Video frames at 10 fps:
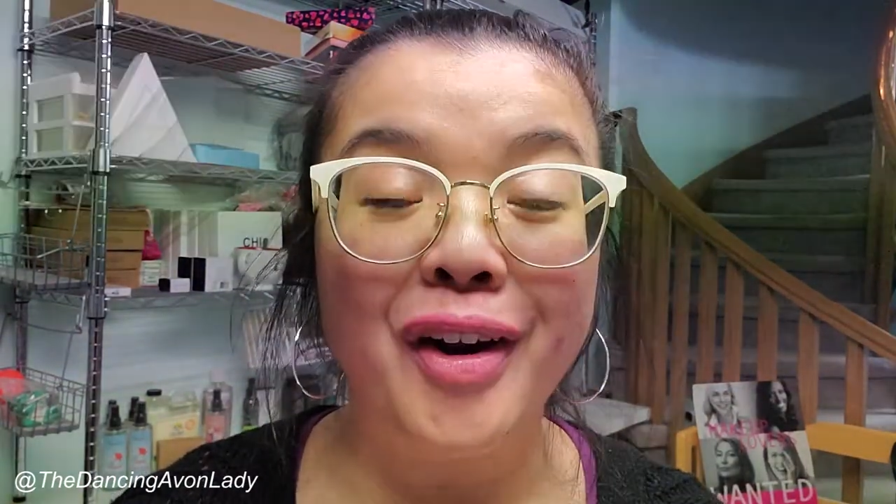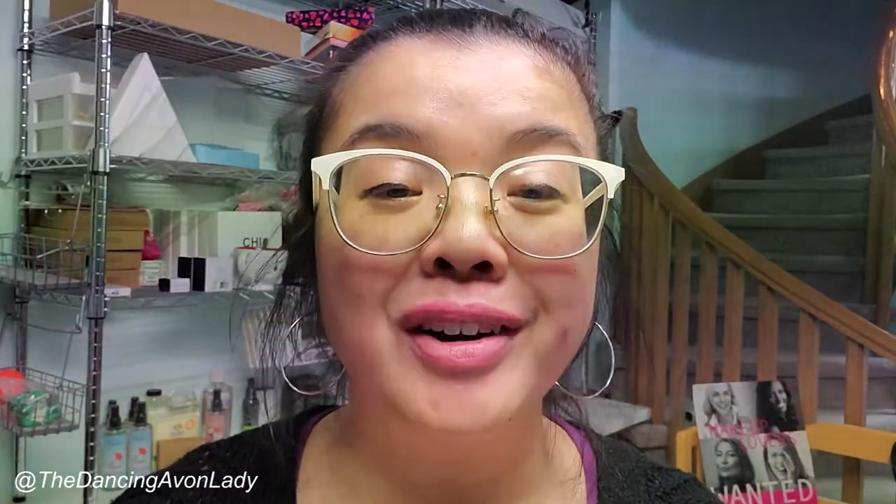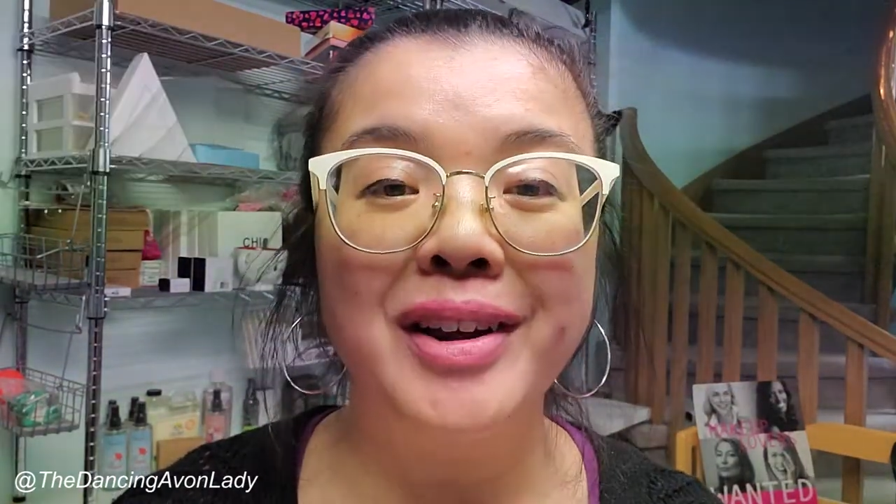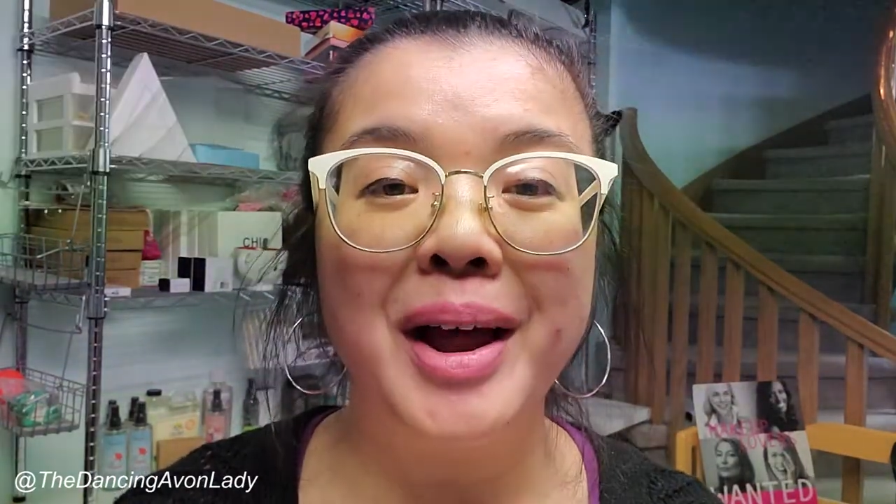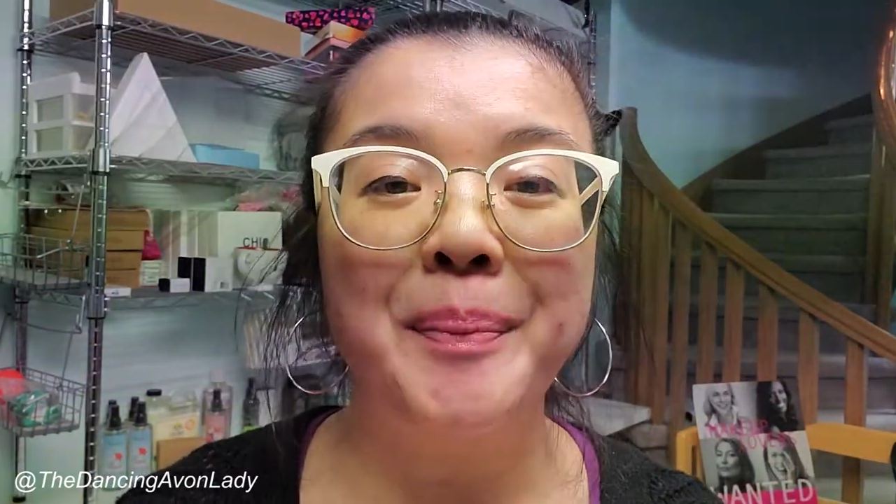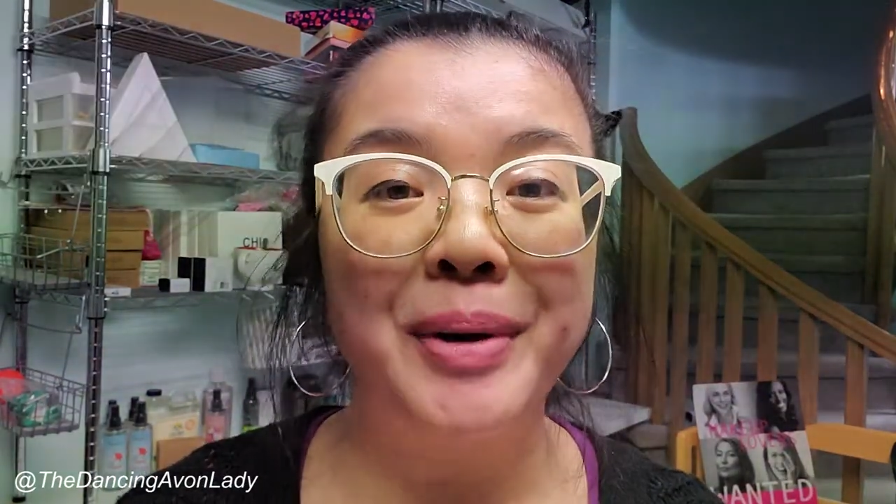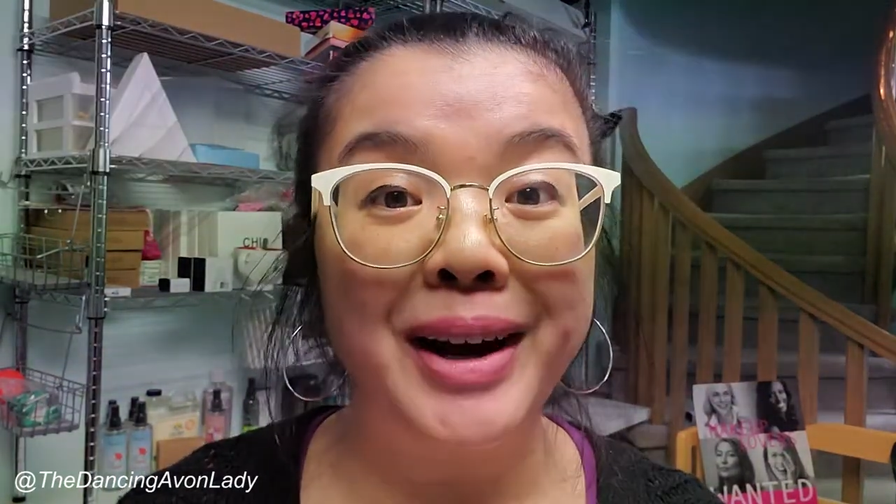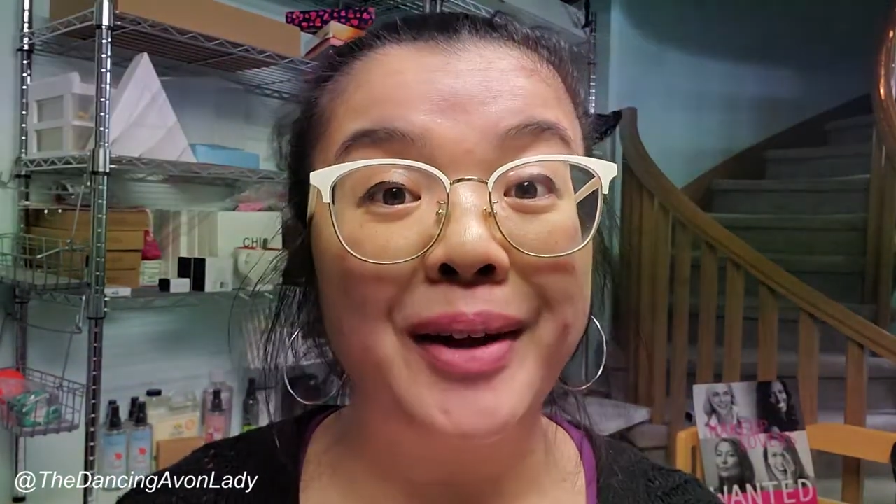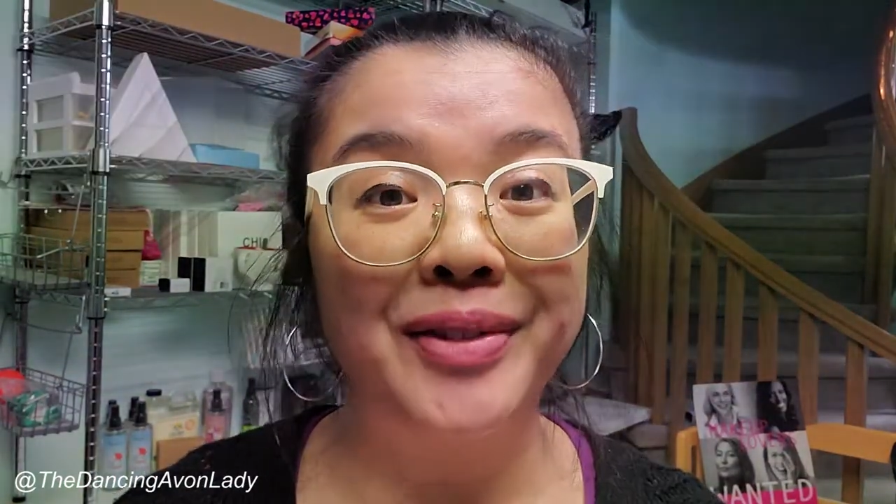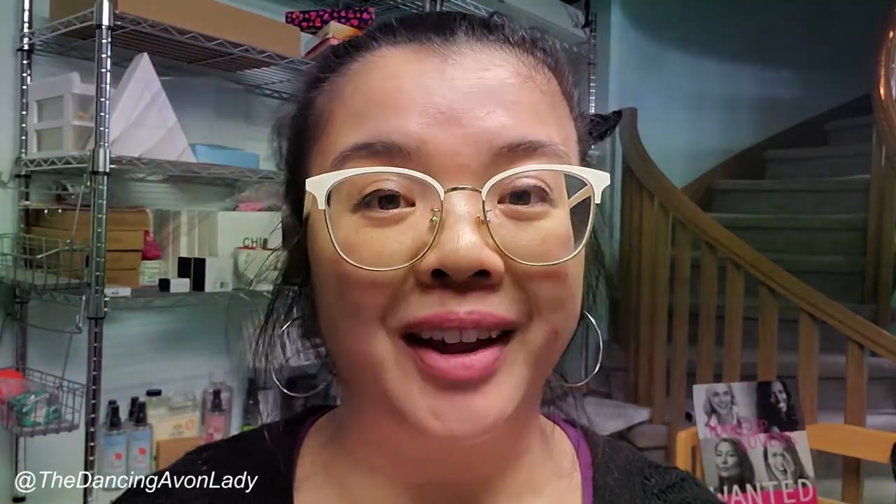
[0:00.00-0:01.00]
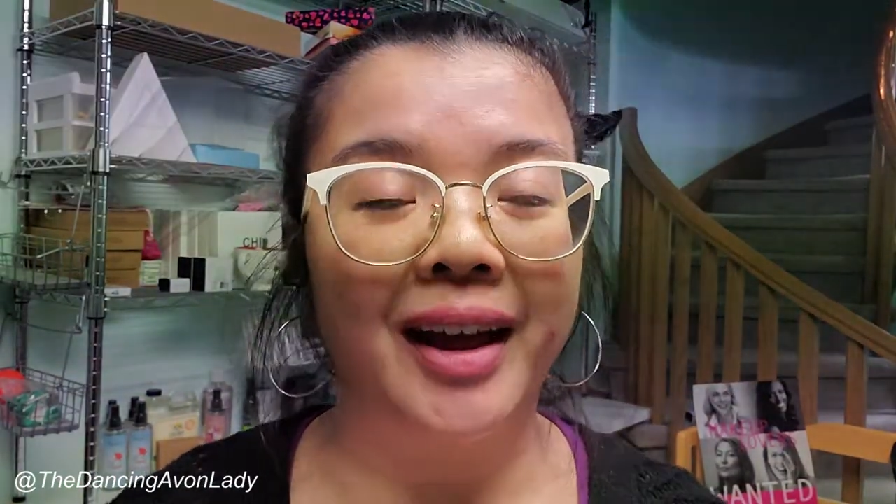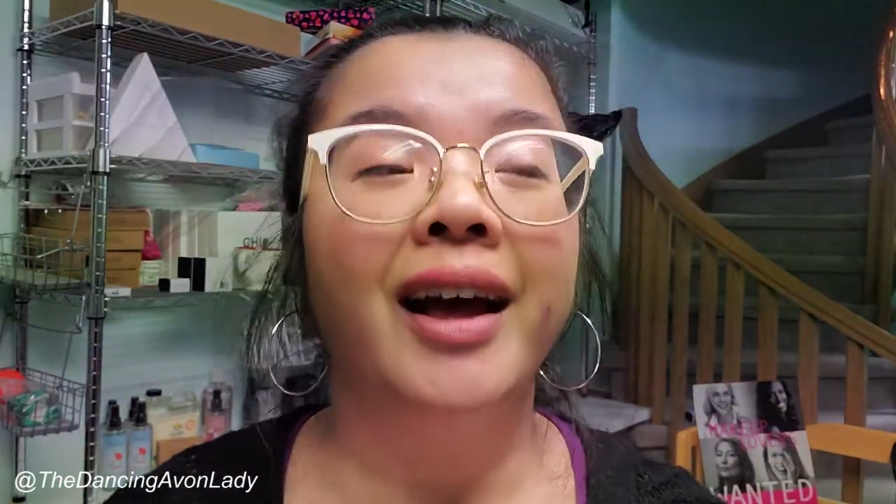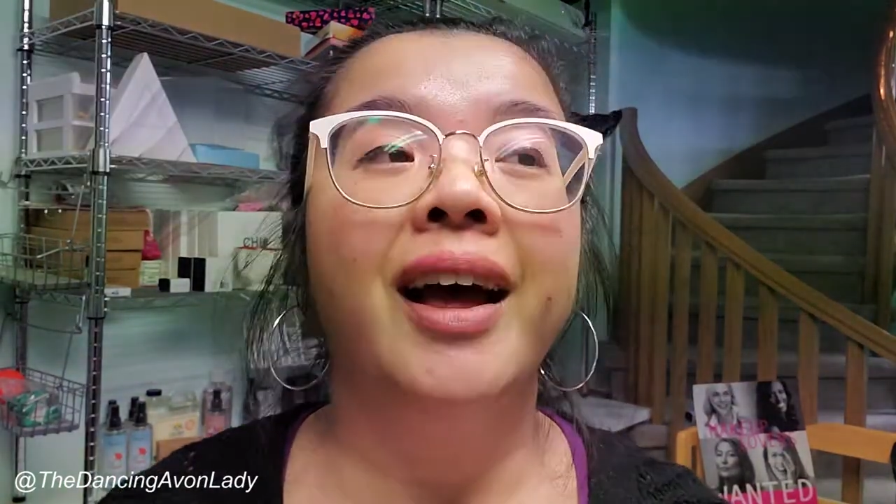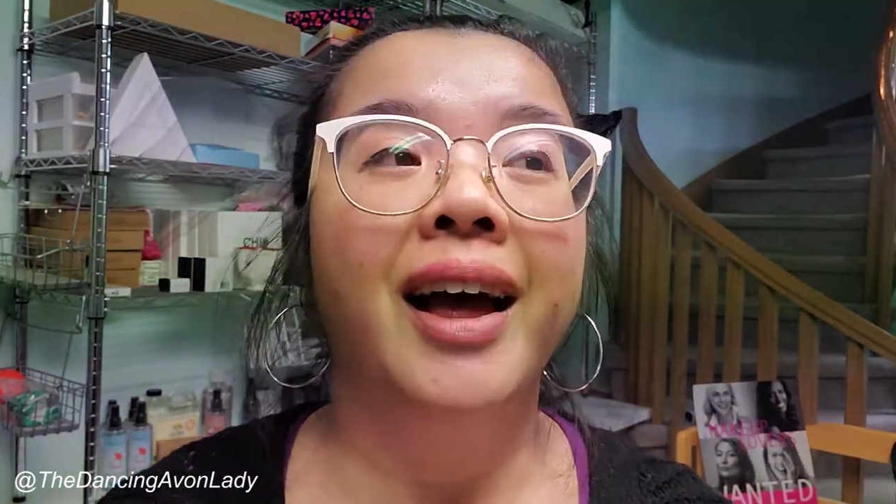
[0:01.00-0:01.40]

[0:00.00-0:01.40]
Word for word: hard time pronouncing.